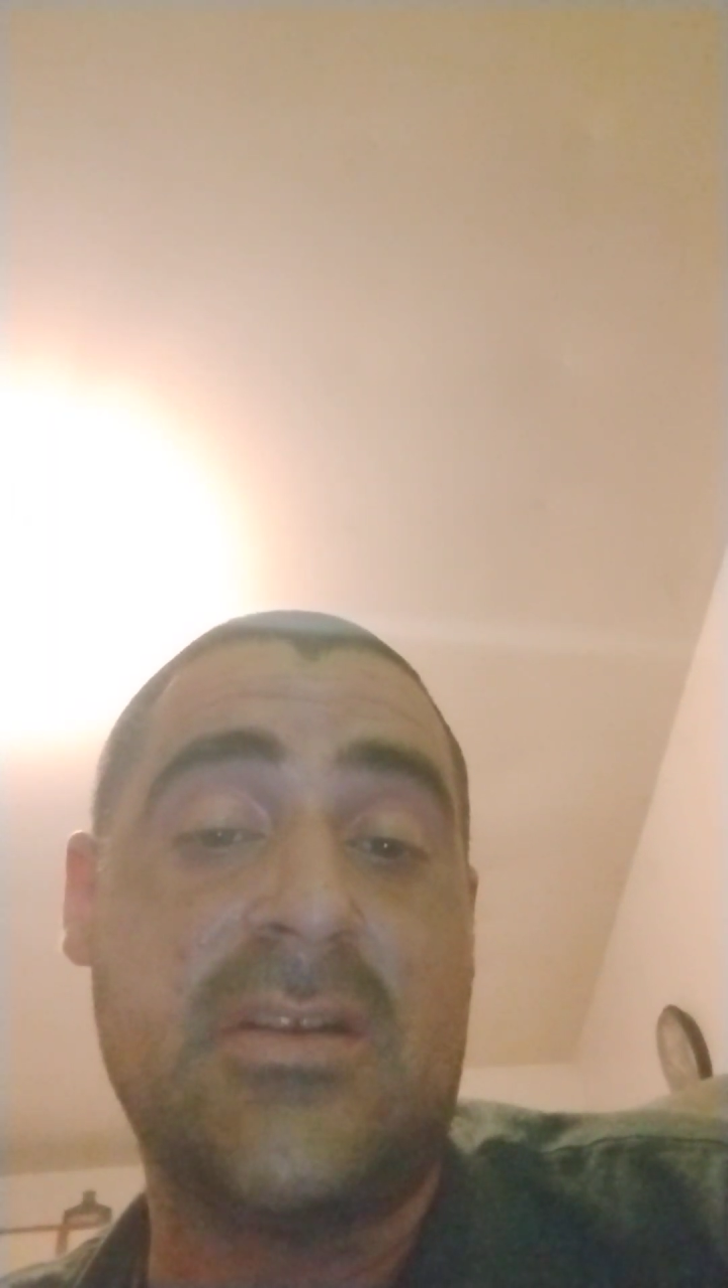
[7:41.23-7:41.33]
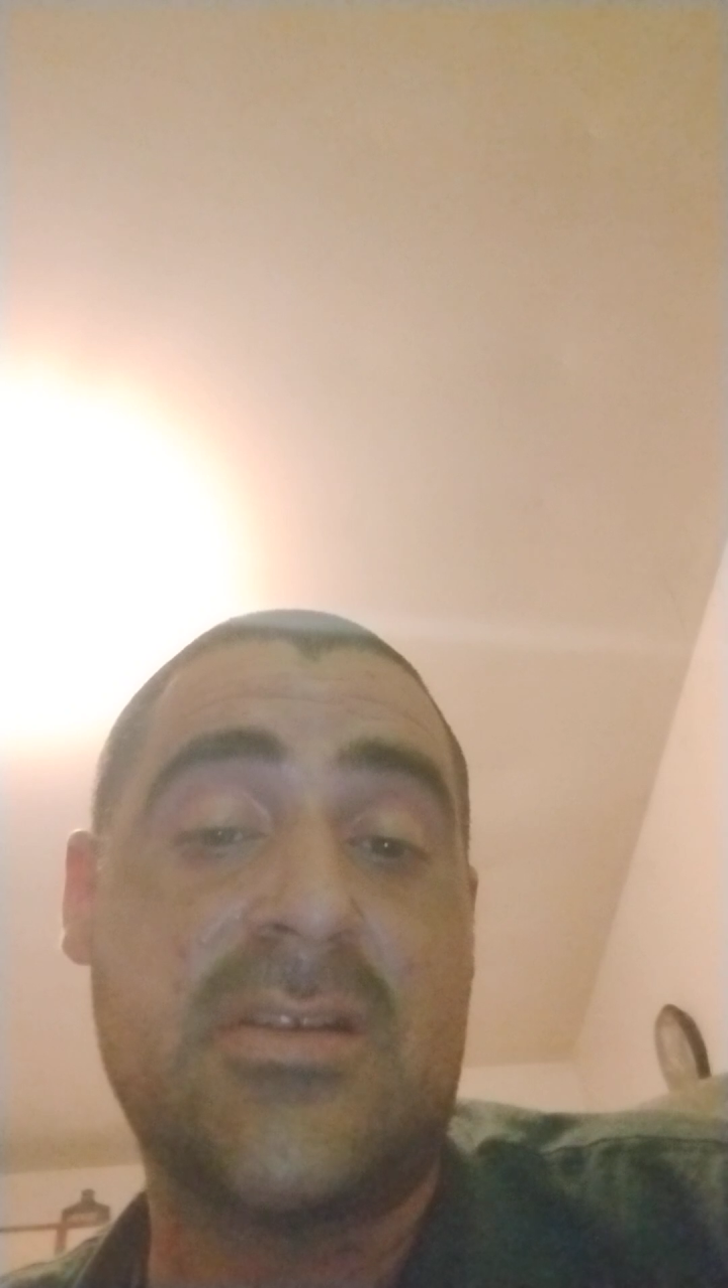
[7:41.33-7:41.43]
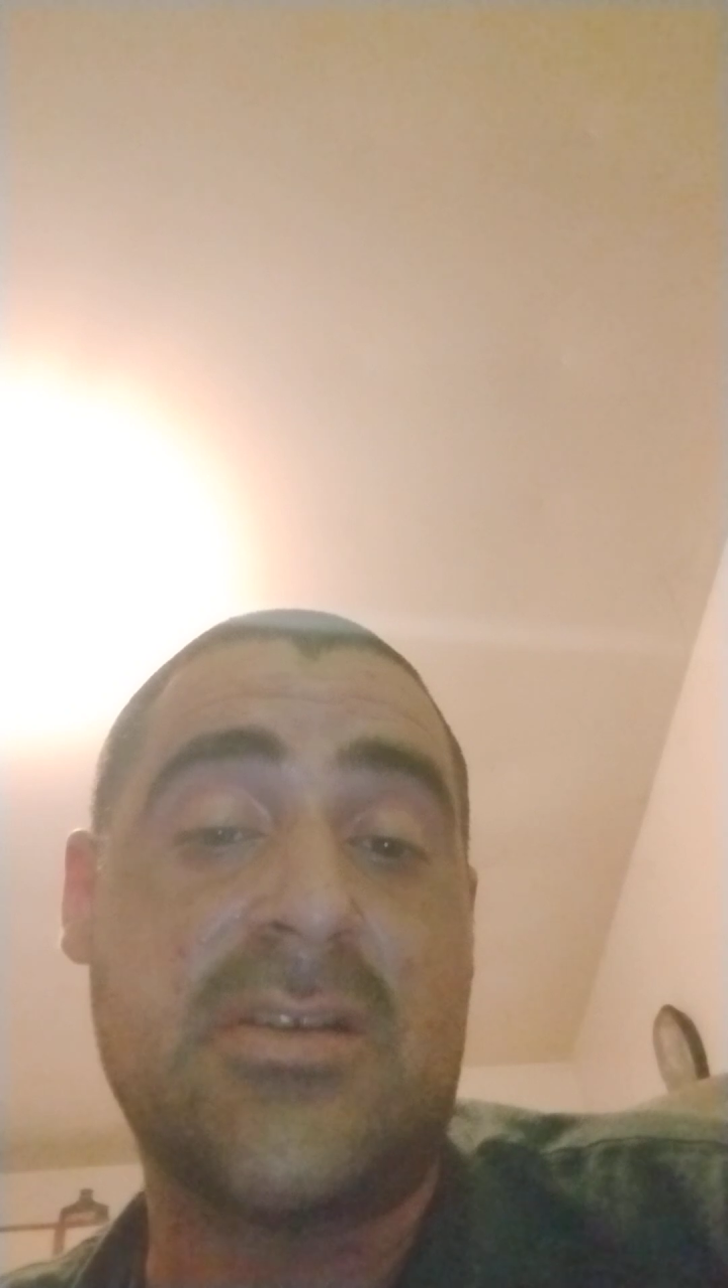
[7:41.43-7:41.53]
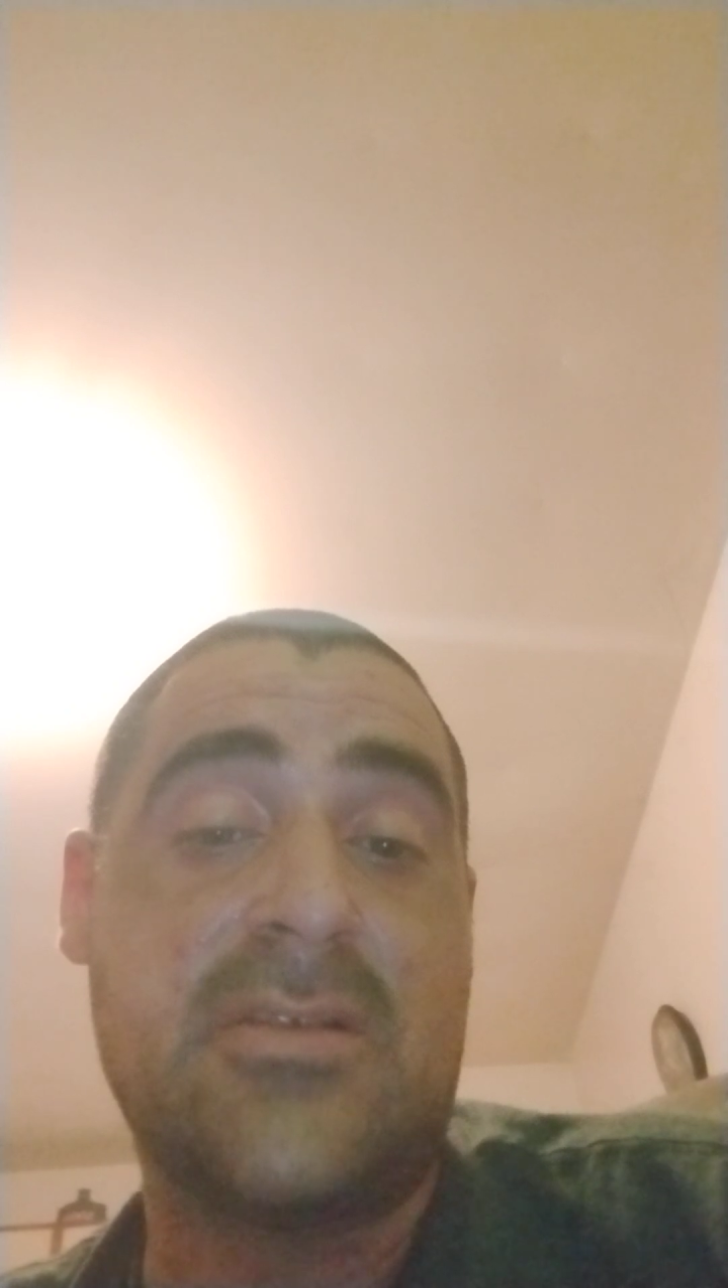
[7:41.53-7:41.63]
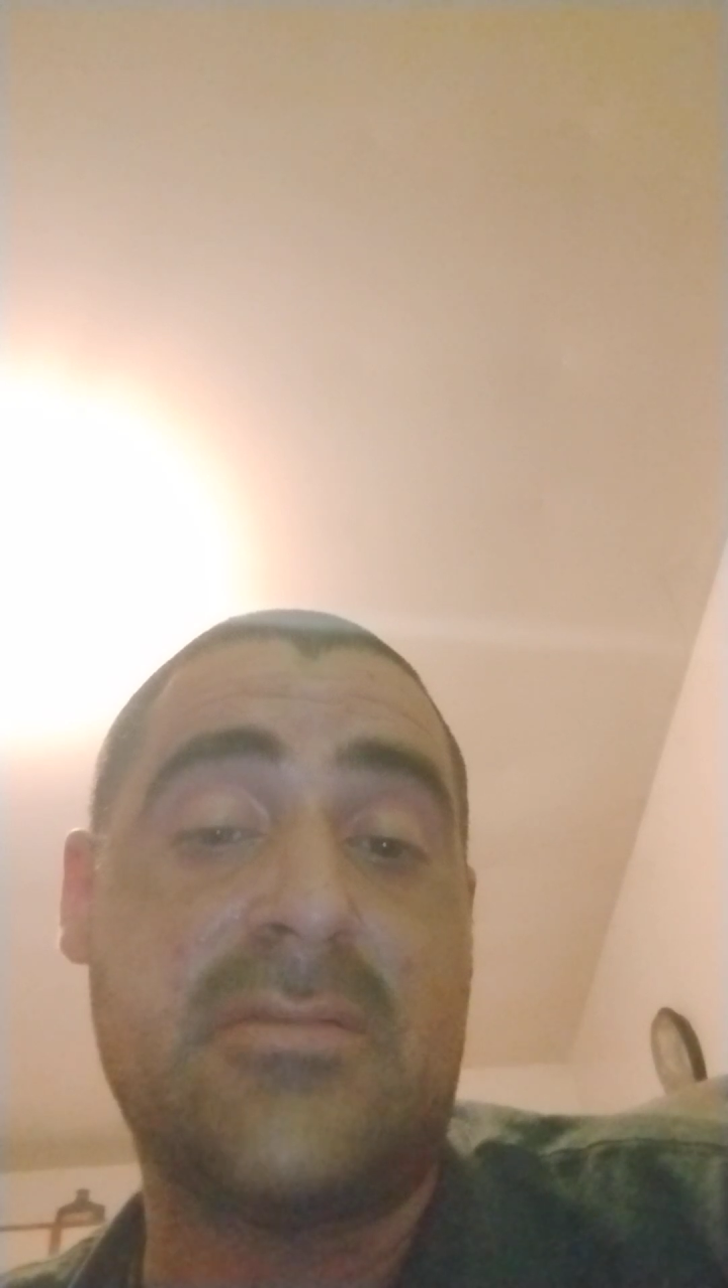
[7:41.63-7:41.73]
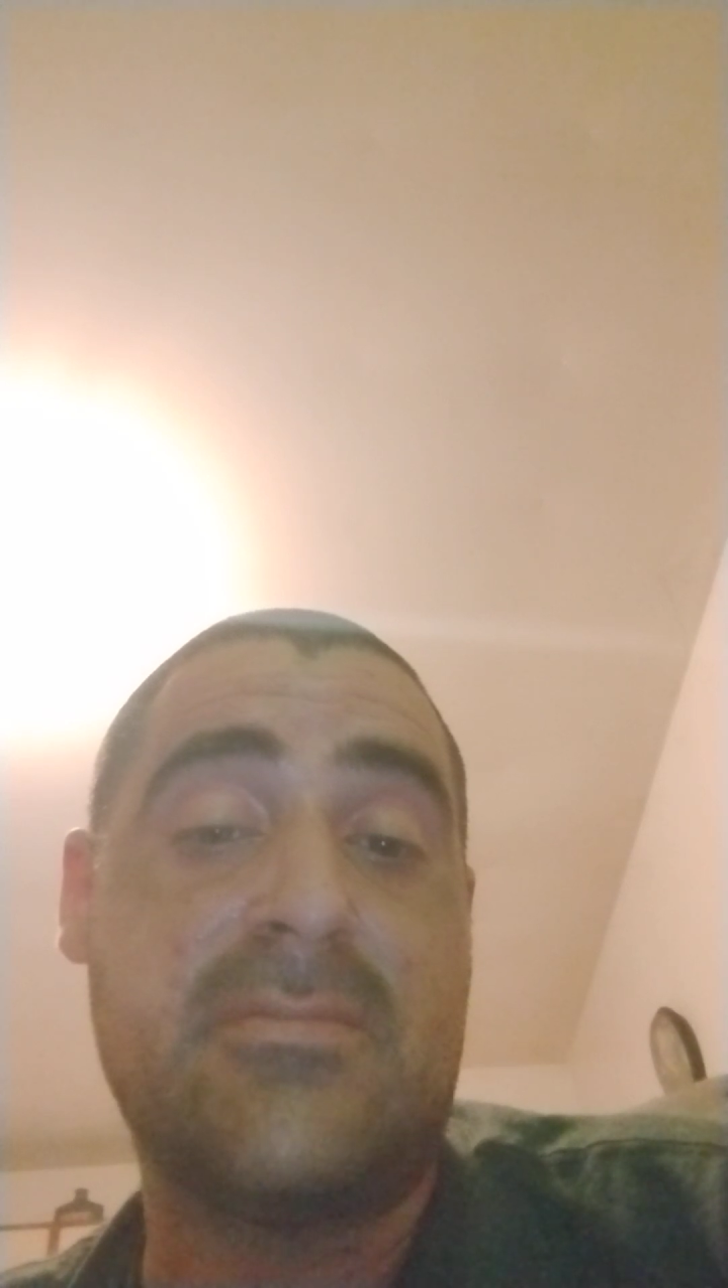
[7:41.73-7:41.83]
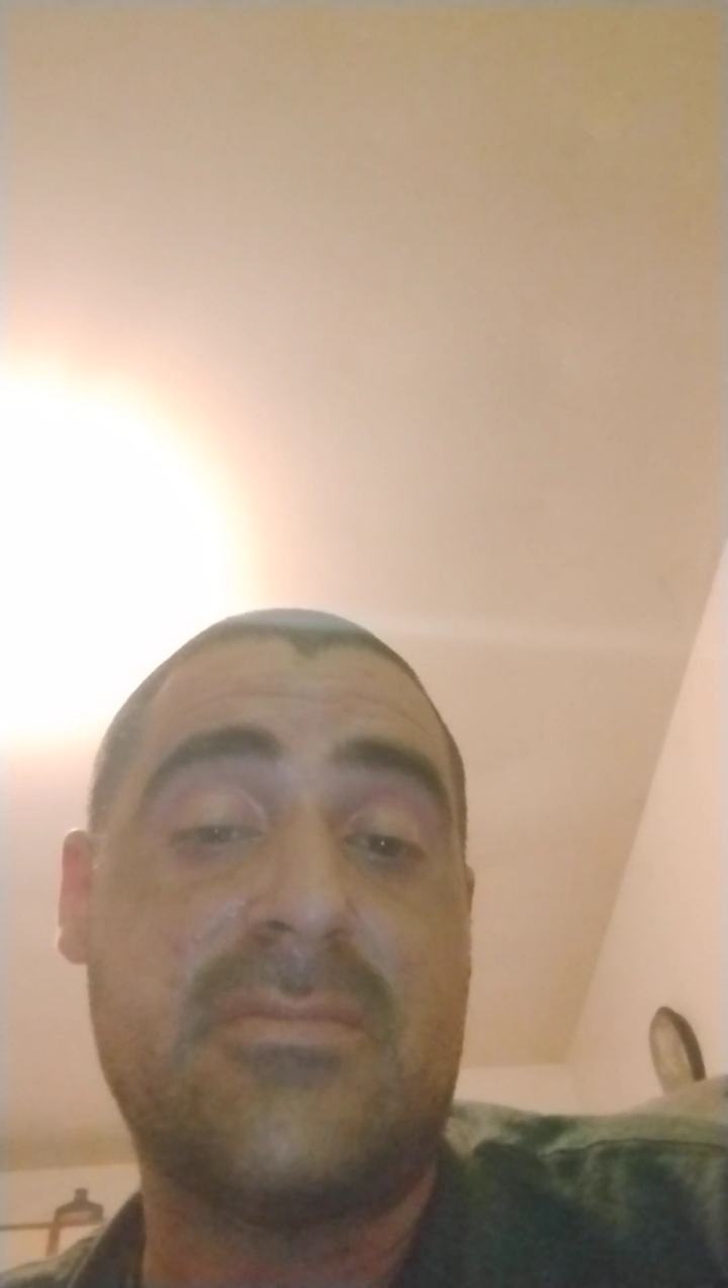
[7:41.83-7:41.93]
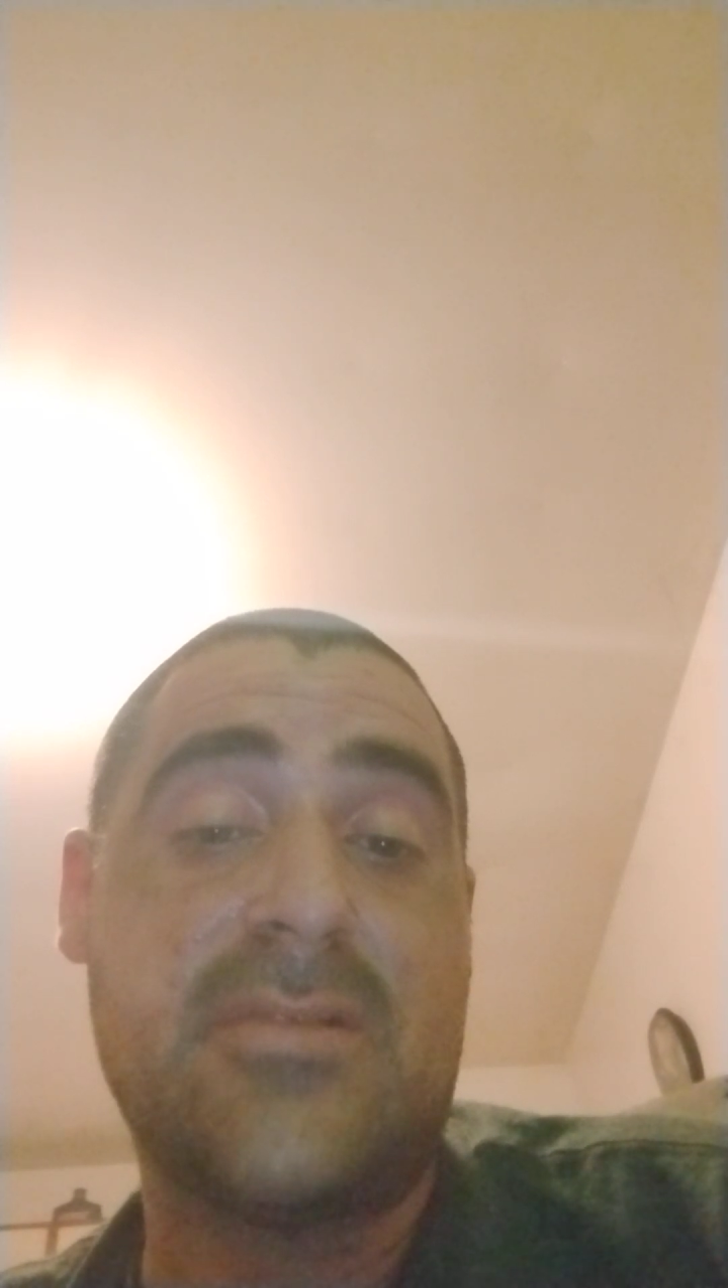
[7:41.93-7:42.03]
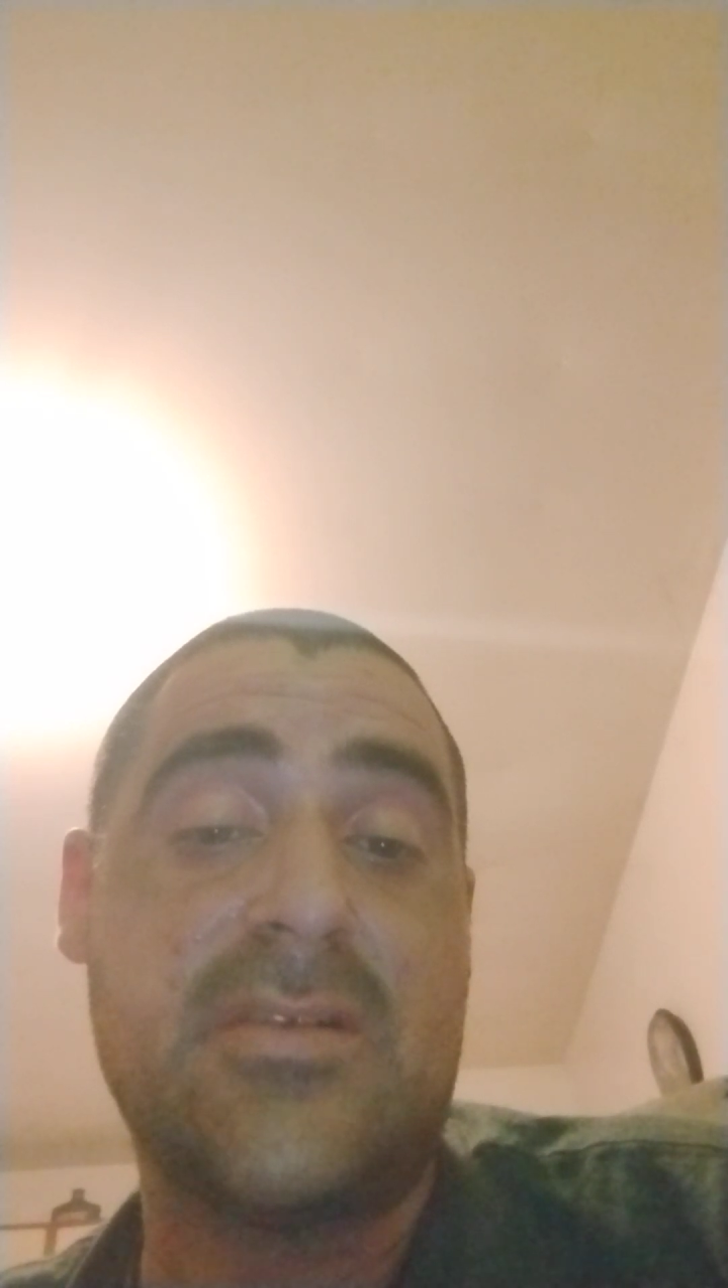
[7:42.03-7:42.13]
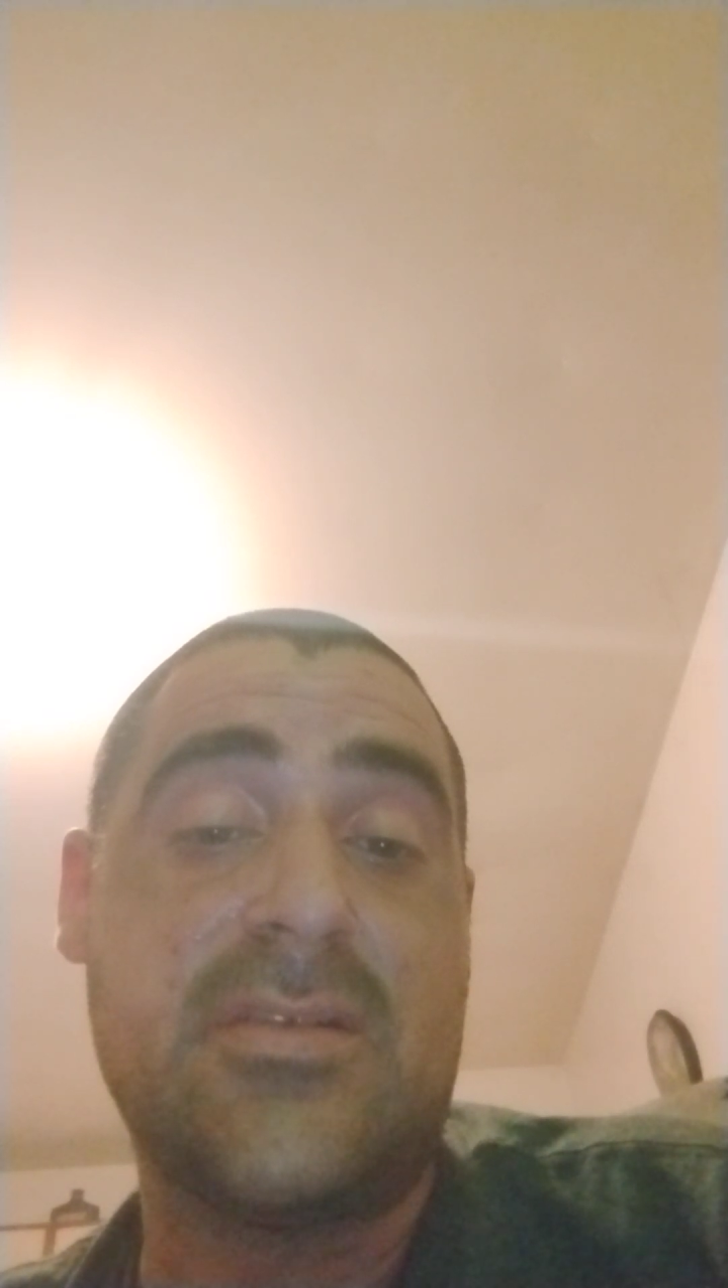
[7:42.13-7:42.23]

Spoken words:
some